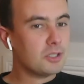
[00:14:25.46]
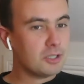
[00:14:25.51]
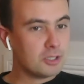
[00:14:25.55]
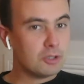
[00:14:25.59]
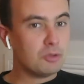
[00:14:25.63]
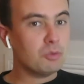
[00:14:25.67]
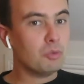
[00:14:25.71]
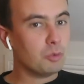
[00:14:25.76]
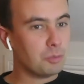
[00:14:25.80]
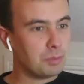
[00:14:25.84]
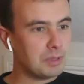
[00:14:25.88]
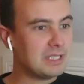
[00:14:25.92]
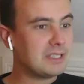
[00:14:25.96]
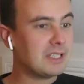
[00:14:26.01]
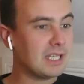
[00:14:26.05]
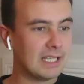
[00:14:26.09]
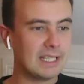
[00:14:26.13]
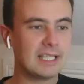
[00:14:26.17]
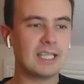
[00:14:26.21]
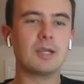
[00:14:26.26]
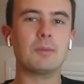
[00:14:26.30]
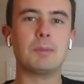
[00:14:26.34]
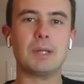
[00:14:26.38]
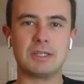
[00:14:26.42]
you would be
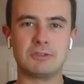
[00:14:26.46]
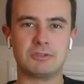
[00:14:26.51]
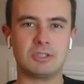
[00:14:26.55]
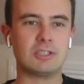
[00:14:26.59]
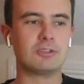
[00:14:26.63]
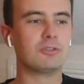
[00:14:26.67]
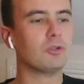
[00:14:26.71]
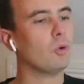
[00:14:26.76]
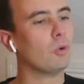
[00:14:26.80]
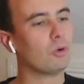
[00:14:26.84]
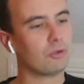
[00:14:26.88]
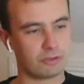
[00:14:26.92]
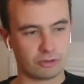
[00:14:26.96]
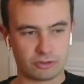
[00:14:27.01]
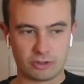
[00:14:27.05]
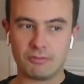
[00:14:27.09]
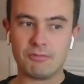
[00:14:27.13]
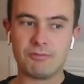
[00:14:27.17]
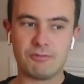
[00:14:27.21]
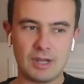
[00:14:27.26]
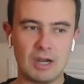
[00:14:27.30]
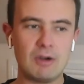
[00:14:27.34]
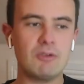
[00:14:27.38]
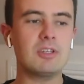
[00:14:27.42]
thinking about this horse as
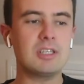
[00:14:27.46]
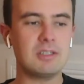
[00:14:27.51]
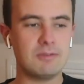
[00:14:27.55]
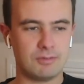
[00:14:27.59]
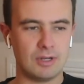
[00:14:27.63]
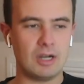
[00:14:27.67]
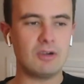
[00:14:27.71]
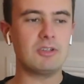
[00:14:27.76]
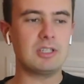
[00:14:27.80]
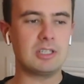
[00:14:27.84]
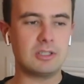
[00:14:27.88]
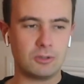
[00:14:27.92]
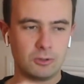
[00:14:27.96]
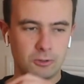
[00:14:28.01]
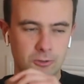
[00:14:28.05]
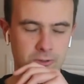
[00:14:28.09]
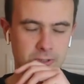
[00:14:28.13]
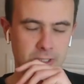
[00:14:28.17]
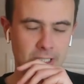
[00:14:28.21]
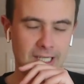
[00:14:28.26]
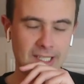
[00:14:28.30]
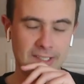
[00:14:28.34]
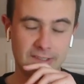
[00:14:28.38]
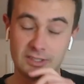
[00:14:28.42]
a very, very
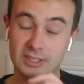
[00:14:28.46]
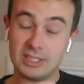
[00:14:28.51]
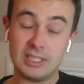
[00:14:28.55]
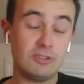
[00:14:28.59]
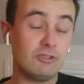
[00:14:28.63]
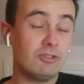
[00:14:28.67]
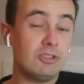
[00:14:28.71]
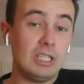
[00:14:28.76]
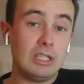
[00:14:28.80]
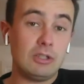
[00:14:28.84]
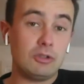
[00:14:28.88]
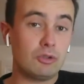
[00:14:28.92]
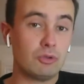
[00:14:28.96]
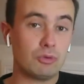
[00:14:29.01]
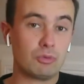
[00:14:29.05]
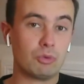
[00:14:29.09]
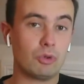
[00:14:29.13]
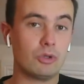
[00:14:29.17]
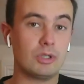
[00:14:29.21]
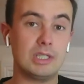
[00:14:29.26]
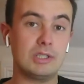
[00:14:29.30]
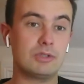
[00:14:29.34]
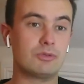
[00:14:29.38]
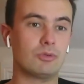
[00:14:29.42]
good chance. And he still could
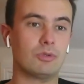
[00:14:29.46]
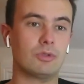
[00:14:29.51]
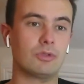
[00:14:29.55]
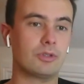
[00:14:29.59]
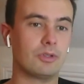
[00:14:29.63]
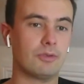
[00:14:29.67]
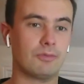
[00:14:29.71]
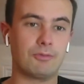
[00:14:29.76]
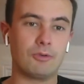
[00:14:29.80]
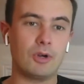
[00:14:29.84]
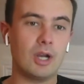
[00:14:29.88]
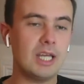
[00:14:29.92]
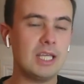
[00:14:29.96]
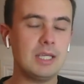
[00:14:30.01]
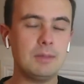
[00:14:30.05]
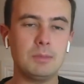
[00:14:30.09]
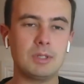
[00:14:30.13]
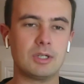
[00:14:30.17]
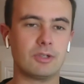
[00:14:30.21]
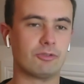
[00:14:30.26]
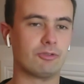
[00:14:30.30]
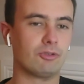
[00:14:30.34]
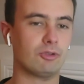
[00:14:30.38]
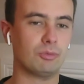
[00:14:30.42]
run into the
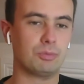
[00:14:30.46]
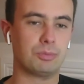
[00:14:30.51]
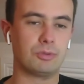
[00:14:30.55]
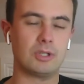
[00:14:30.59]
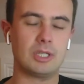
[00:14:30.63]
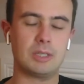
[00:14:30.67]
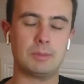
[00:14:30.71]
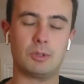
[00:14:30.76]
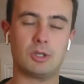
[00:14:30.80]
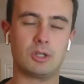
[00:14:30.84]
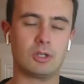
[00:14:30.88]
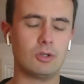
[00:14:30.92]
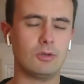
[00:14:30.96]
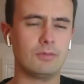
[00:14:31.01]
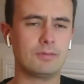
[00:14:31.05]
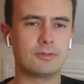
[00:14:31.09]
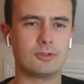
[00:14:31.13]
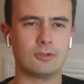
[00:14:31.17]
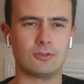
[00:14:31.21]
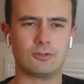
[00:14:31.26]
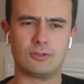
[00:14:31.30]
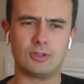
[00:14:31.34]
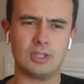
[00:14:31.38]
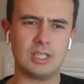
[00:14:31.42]
frame in a Supreme. I'd
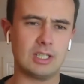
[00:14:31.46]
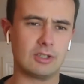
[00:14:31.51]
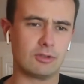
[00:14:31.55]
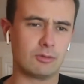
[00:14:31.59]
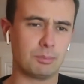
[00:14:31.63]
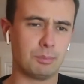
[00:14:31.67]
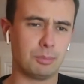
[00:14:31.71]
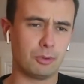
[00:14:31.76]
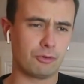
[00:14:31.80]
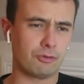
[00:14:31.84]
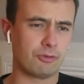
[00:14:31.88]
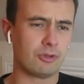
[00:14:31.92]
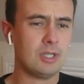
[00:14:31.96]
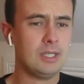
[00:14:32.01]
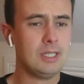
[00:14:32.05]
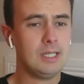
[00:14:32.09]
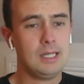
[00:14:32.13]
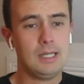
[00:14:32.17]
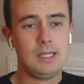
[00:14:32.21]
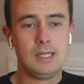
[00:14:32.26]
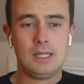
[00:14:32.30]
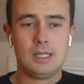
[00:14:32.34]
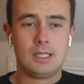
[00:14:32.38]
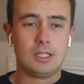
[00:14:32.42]
love to see it, but
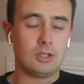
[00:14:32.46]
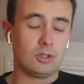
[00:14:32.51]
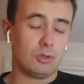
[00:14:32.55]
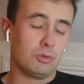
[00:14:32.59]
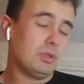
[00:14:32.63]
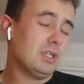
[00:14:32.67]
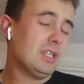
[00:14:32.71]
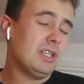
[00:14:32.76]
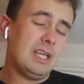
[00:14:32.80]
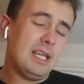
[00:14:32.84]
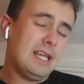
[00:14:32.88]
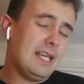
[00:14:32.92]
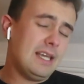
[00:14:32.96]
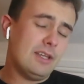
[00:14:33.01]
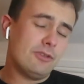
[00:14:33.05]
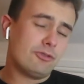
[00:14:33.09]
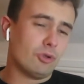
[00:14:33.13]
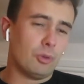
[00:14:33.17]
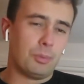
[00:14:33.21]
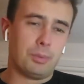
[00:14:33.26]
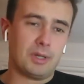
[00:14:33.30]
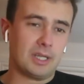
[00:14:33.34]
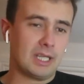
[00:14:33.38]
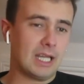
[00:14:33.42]
you know, he
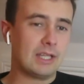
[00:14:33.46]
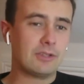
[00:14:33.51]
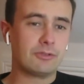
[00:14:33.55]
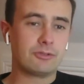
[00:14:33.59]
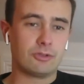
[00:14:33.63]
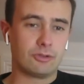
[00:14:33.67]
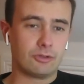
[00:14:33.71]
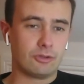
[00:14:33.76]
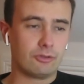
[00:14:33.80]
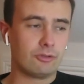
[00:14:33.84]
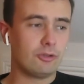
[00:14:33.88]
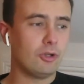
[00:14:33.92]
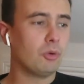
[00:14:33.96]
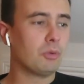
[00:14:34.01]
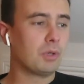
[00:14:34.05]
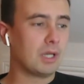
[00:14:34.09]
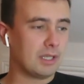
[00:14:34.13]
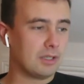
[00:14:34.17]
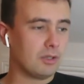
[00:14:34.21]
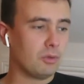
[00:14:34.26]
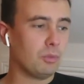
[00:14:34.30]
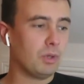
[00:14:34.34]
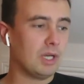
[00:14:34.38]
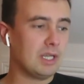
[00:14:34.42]
is up against it. There's no
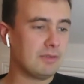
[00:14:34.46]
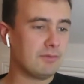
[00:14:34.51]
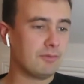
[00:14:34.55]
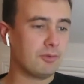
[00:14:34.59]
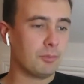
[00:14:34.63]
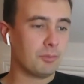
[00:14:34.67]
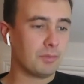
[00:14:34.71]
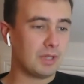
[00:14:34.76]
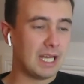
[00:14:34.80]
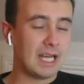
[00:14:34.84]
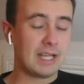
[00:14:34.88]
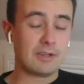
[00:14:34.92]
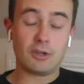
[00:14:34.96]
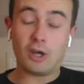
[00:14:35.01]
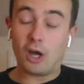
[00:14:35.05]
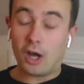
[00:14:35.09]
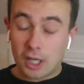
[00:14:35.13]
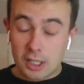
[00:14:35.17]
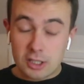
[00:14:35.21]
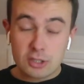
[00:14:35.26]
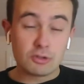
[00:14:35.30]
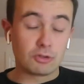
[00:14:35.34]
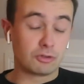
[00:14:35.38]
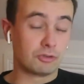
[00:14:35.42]
getting away from that.
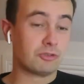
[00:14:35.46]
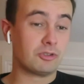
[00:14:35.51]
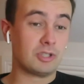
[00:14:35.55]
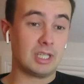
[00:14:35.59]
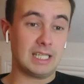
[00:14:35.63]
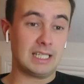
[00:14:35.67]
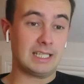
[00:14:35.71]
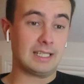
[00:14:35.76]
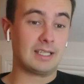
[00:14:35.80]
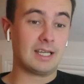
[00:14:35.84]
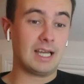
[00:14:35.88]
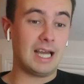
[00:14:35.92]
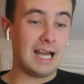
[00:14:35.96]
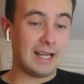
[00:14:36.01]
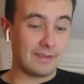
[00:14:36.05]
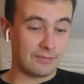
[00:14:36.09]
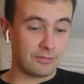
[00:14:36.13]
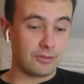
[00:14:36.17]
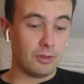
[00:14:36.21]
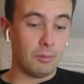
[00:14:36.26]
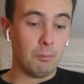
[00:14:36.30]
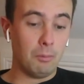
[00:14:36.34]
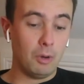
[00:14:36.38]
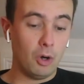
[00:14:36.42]
I just think
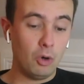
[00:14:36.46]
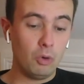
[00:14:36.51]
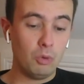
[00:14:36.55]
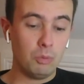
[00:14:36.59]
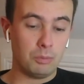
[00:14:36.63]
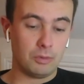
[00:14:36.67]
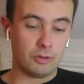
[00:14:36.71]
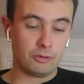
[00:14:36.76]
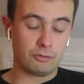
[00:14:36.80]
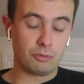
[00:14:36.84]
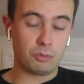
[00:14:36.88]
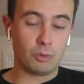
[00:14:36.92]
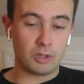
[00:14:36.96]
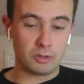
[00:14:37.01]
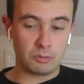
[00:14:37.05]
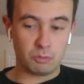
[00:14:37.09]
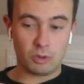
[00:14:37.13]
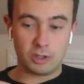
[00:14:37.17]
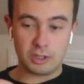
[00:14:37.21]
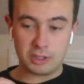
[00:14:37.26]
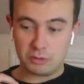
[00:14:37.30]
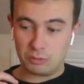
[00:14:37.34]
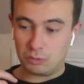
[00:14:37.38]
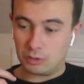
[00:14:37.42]
at the moment,
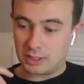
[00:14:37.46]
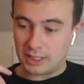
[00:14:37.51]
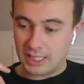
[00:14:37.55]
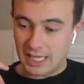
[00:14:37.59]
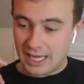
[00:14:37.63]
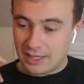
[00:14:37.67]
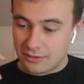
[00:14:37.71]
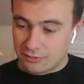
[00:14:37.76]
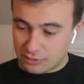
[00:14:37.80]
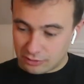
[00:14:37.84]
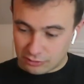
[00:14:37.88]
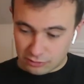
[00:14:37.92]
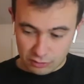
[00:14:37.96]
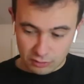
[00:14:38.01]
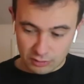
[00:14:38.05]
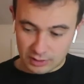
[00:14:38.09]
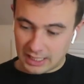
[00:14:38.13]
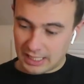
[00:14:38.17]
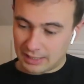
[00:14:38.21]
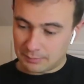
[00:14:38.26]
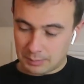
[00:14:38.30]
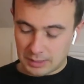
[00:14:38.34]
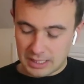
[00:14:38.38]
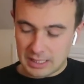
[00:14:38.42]
what you will get is
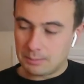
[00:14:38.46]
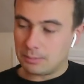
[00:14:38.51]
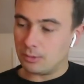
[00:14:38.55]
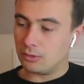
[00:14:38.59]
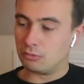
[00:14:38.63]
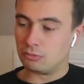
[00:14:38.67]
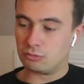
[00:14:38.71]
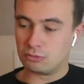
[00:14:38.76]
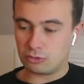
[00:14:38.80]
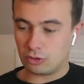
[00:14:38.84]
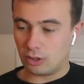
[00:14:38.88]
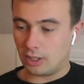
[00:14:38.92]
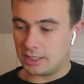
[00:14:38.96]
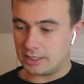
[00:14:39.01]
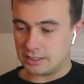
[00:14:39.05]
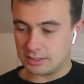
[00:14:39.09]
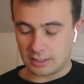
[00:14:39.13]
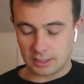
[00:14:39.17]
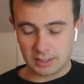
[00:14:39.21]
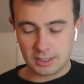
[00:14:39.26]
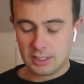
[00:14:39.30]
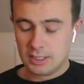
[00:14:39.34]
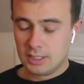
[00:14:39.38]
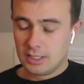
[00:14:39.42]
you'll get people trying
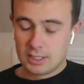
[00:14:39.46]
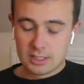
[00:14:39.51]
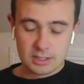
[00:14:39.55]
to